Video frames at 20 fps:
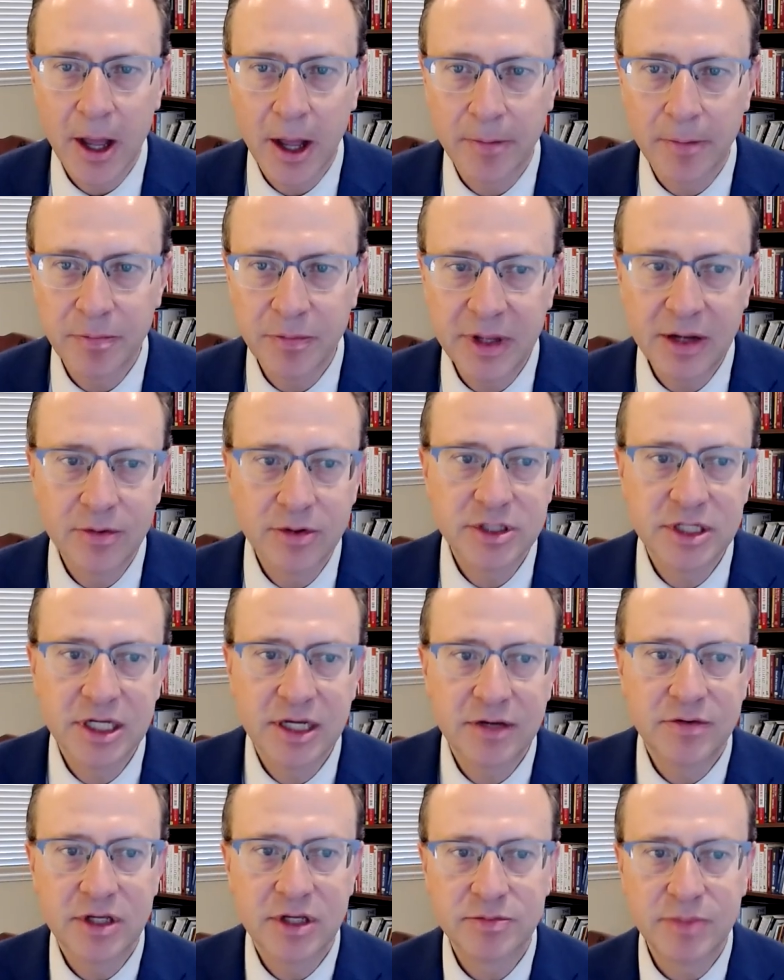Um, he
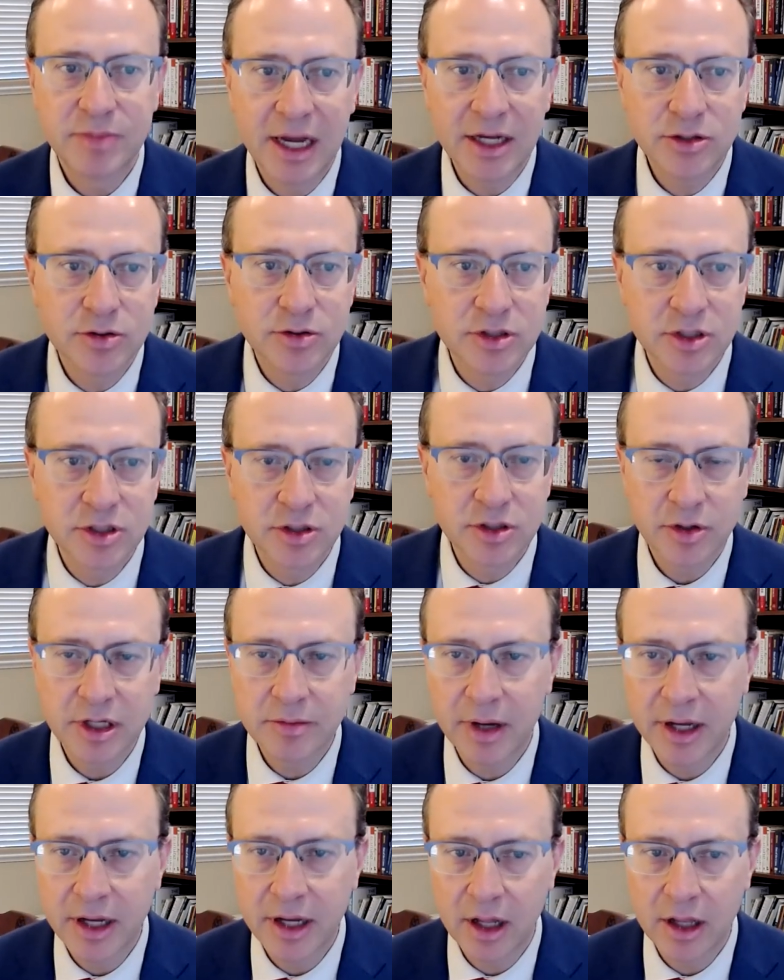received his bachelor's degree
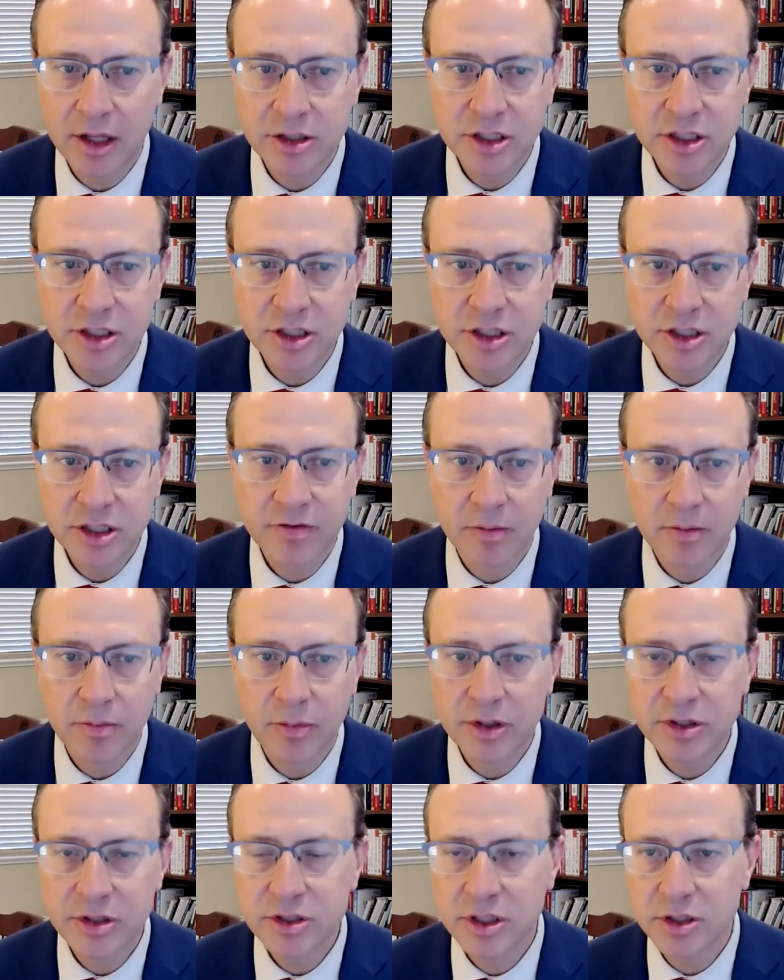in biology from
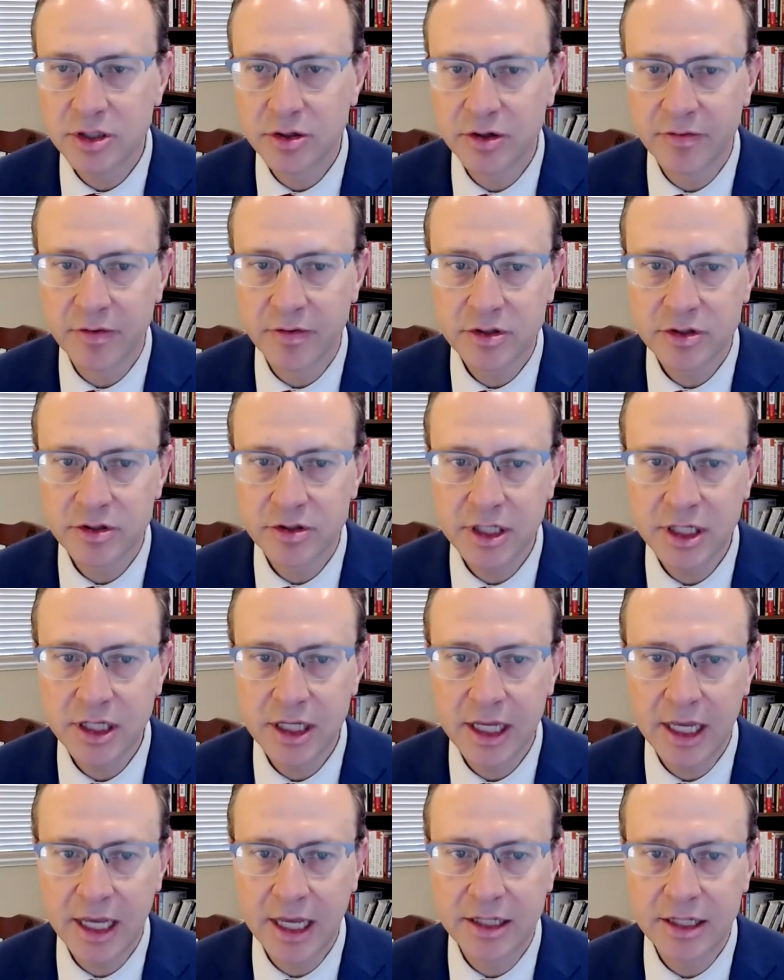Princeton
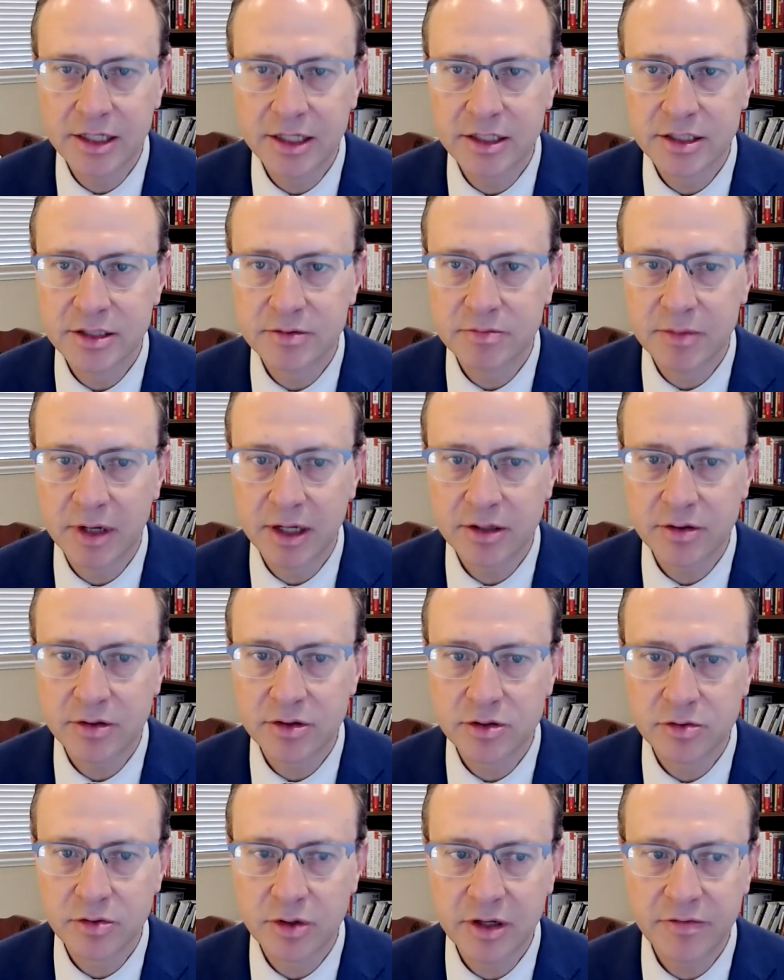University and his
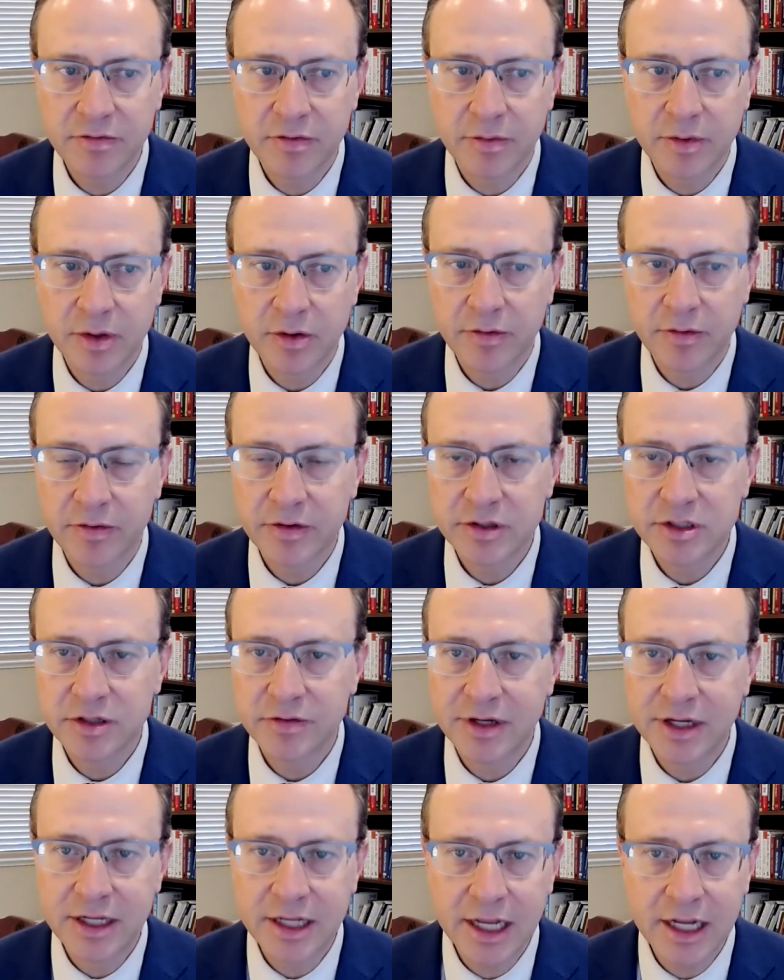medical degree from the University
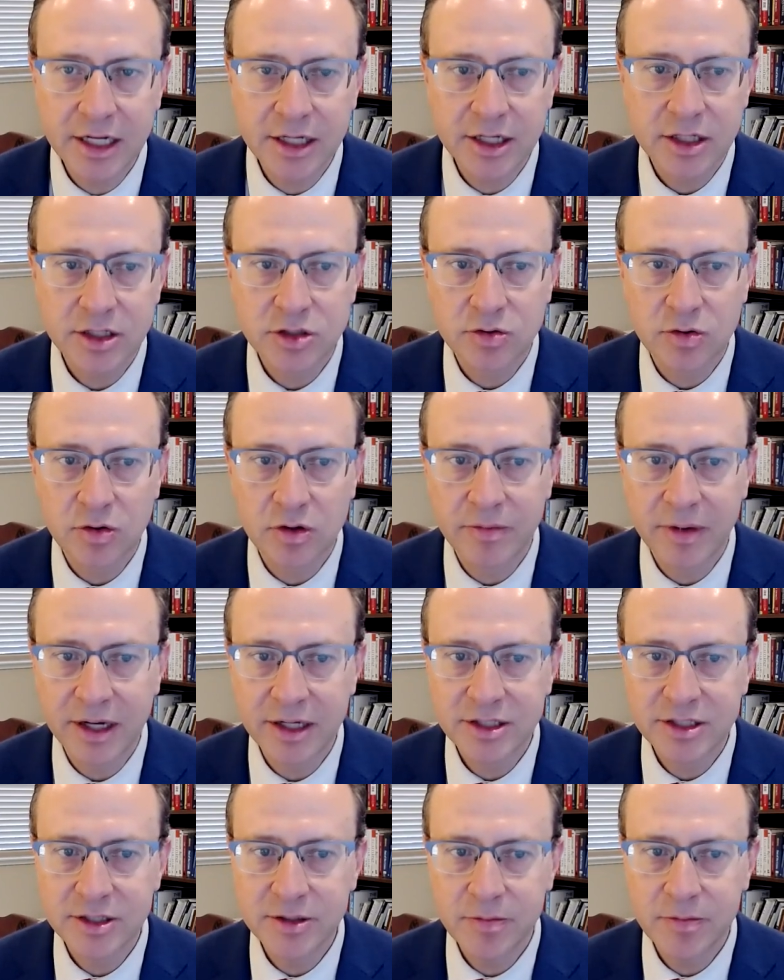of Connecticut School of
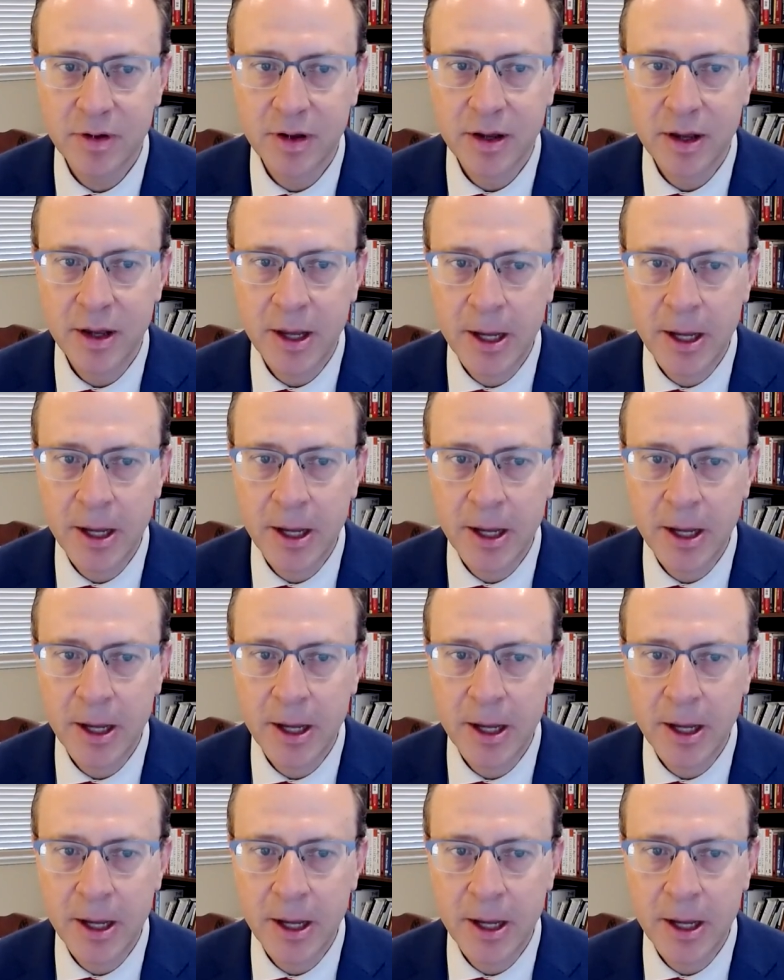Medicine.